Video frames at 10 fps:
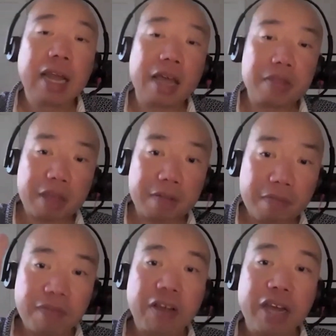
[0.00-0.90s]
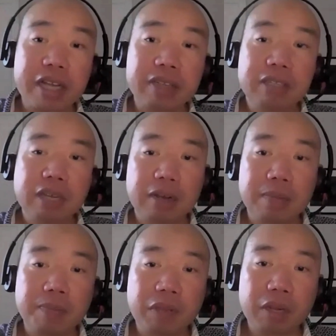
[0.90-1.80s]
and then find
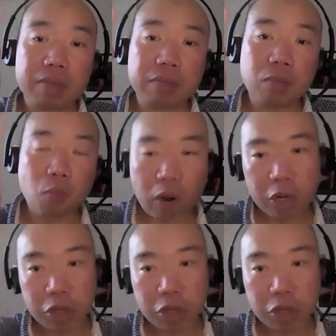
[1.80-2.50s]
what